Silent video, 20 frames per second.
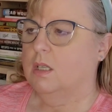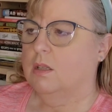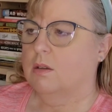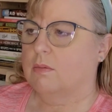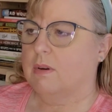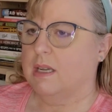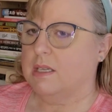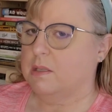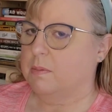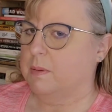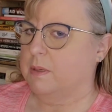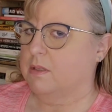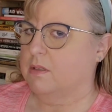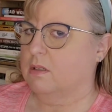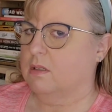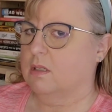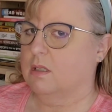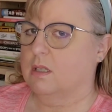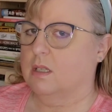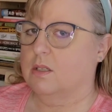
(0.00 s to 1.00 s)
The recipes
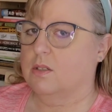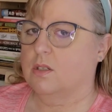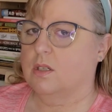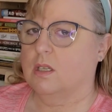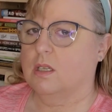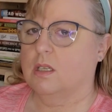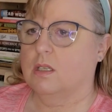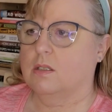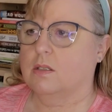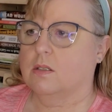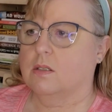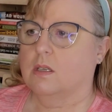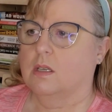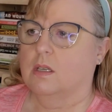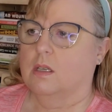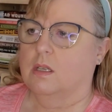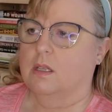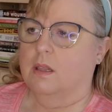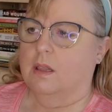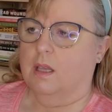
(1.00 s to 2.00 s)
are delicious.
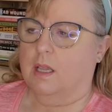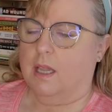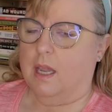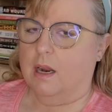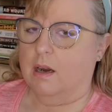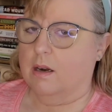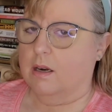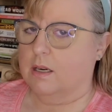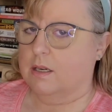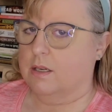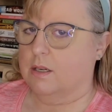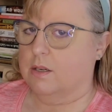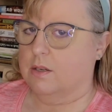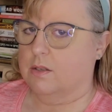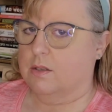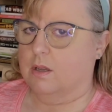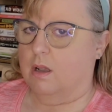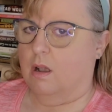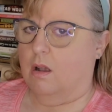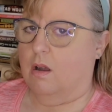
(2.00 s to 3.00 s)
The
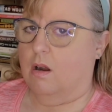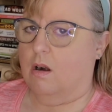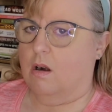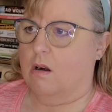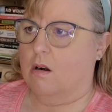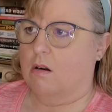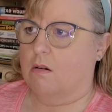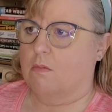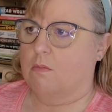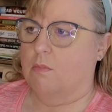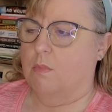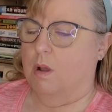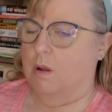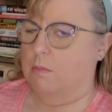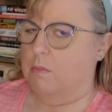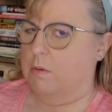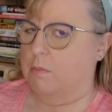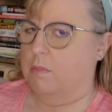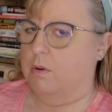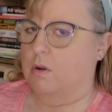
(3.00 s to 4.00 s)
characters are
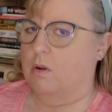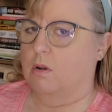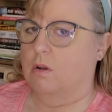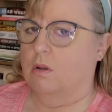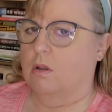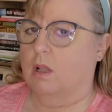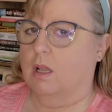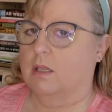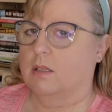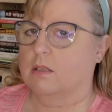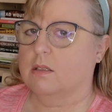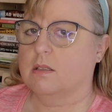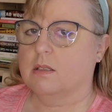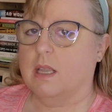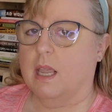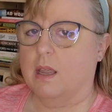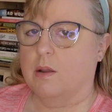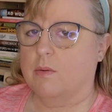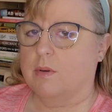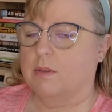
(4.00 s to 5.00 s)
memorable and
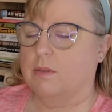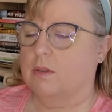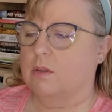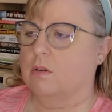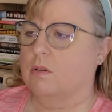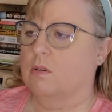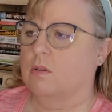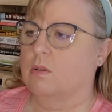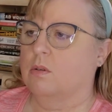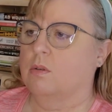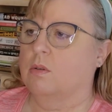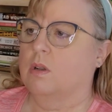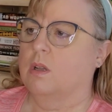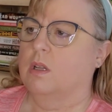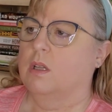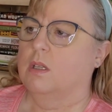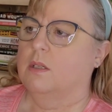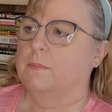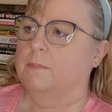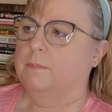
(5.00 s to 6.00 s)
stay with you.
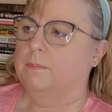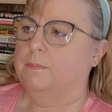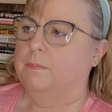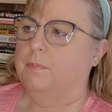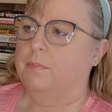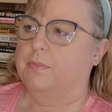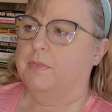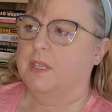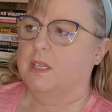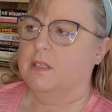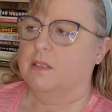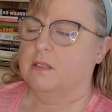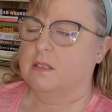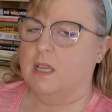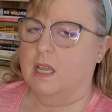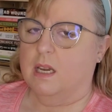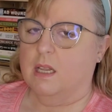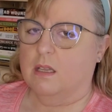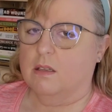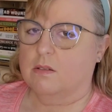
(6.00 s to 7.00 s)
The
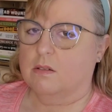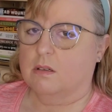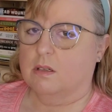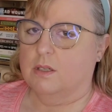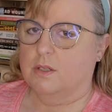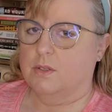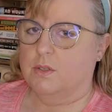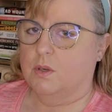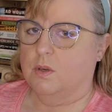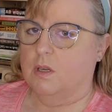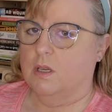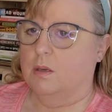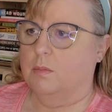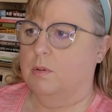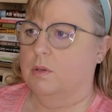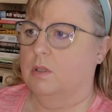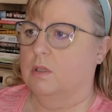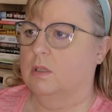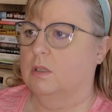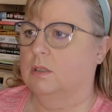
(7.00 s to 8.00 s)
settings are
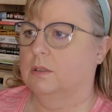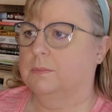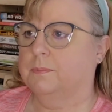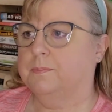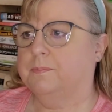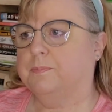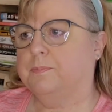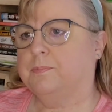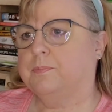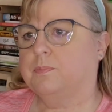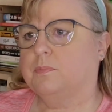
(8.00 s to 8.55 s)
enjoyable.